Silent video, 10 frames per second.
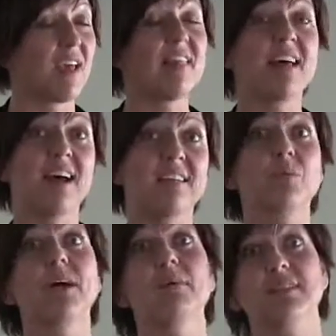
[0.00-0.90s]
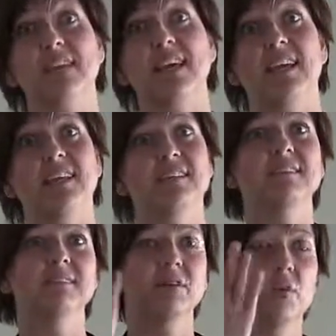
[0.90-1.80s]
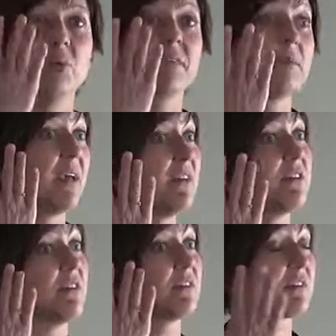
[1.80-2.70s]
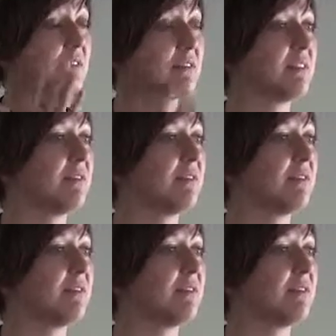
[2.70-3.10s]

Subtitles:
That's why I was laying with the male nurse